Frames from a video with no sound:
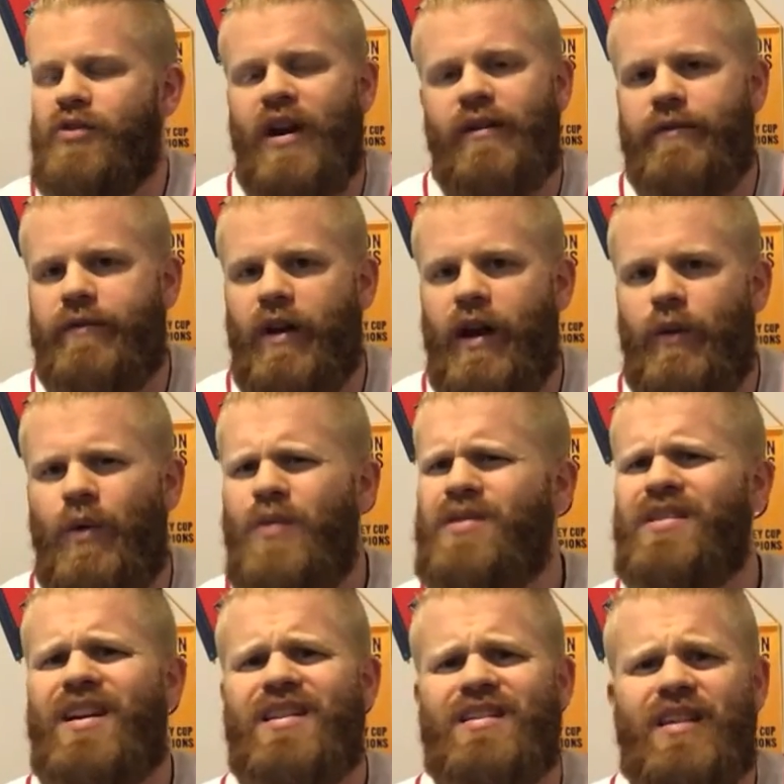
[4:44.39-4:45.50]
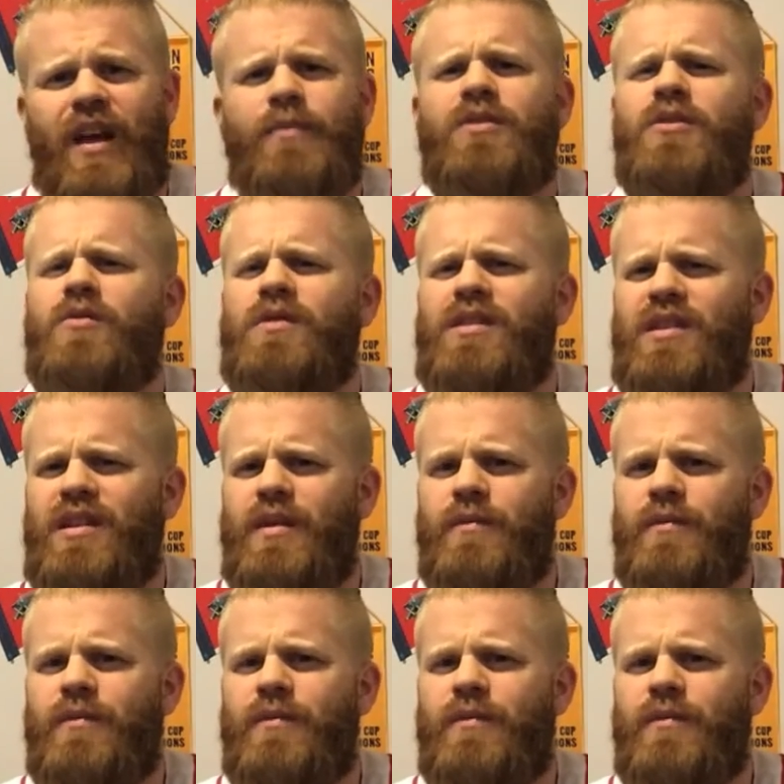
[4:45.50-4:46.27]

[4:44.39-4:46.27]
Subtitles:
find when was the last time 2 teams